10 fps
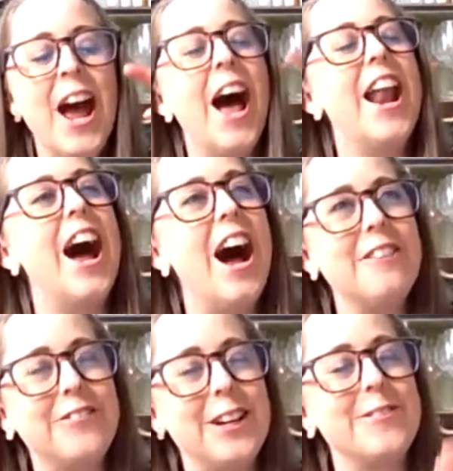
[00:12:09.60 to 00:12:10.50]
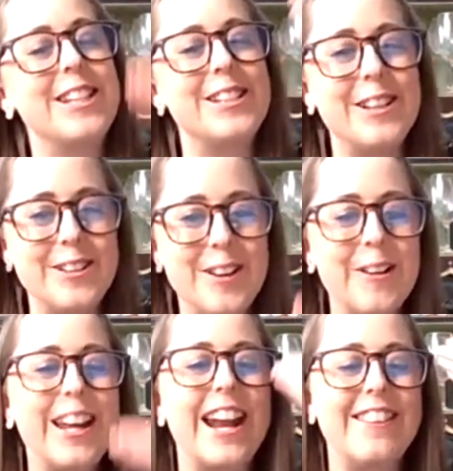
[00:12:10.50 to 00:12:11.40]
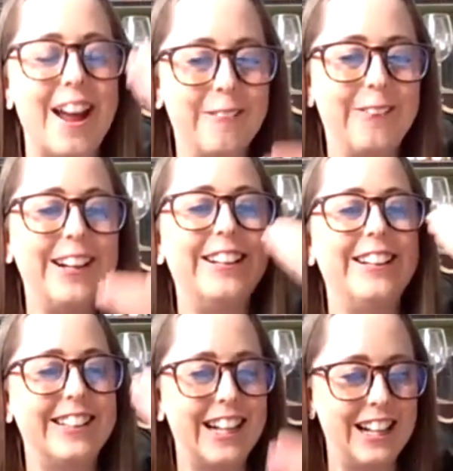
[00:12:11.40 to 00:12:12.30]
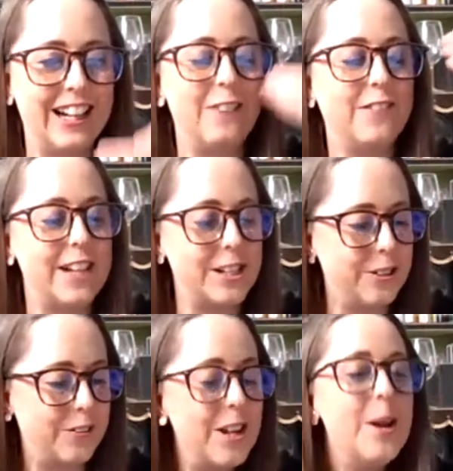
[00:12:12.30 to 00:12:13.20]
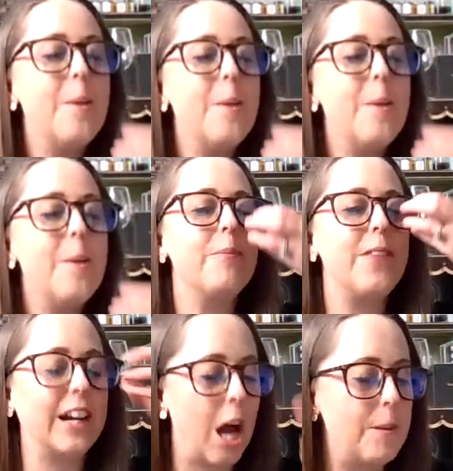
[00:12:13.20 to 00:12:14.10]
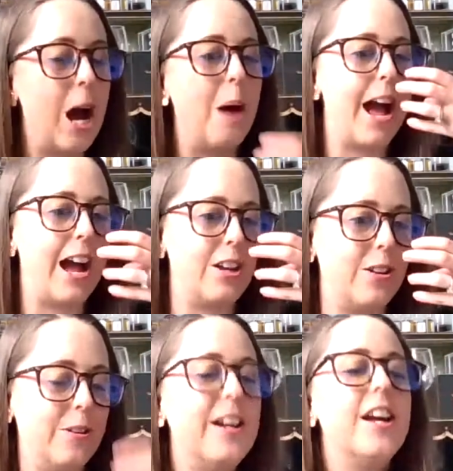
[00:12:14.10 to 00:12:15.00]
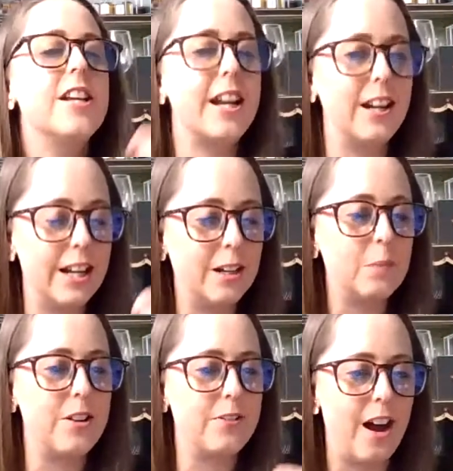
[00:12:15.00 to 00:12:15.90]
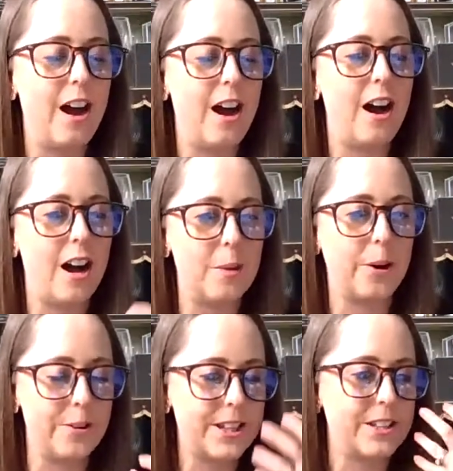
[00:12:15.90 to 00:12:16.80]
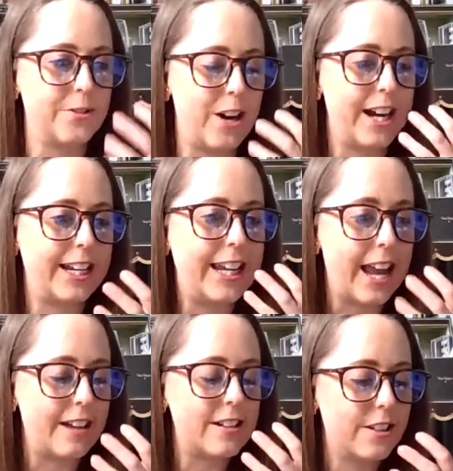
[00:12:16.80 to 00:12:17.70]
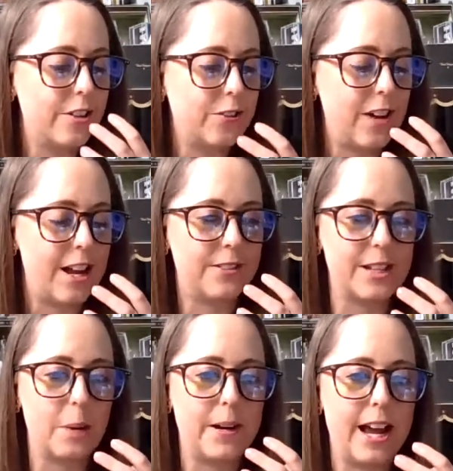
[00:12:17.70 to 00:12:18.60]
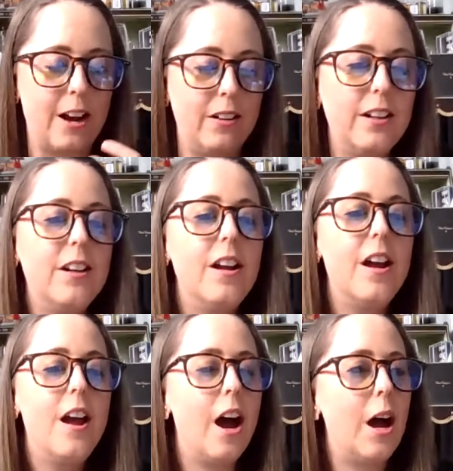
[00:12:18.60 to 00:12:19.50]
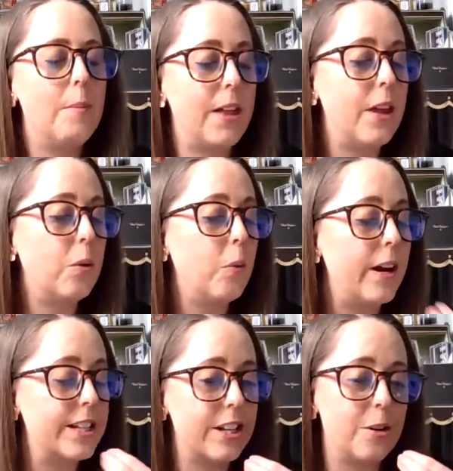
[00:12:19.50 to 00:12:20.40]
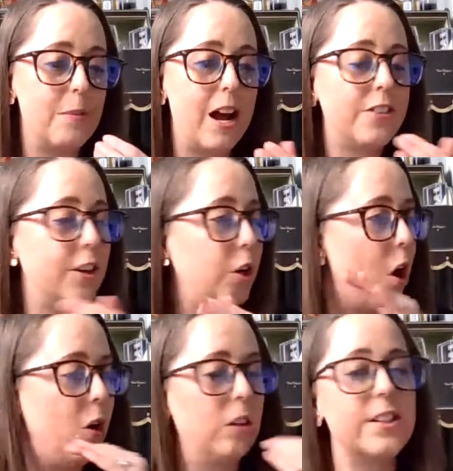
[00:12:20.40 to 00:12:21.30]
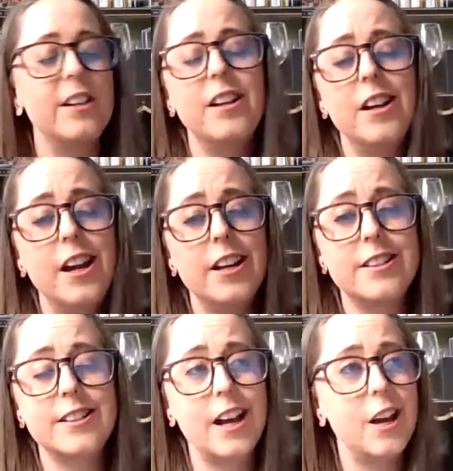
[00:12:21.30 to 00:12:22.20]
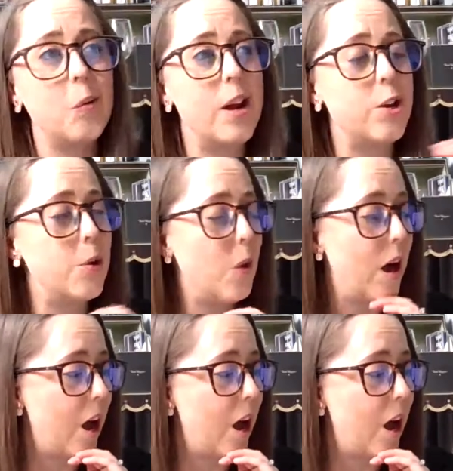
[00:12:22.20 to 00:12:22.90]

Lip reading: At a higher frequency, so you're not getting that real lovely sort of, they're coming up at you. It's a little bit of a harder process of trying to get those flavors up and out. And then when it's in your mouth, the cold, it's like when you